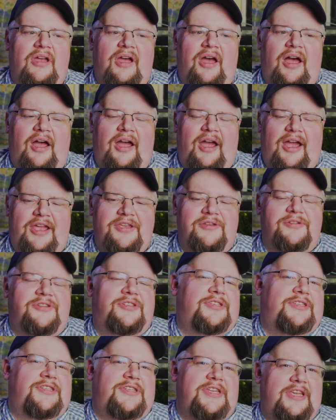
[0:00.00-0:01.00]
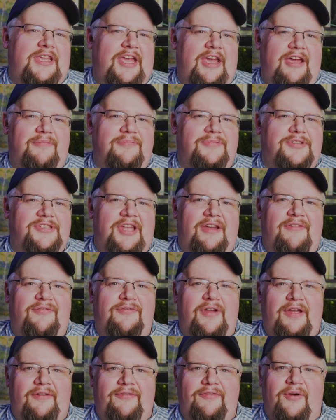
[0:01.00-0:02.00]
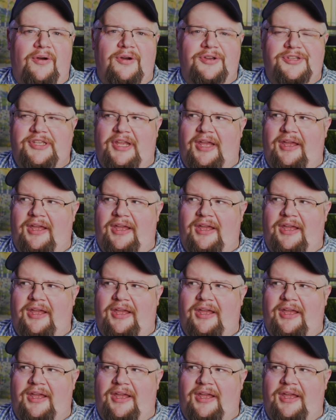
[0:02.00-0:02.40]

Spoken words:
I used Seachem stuff at first,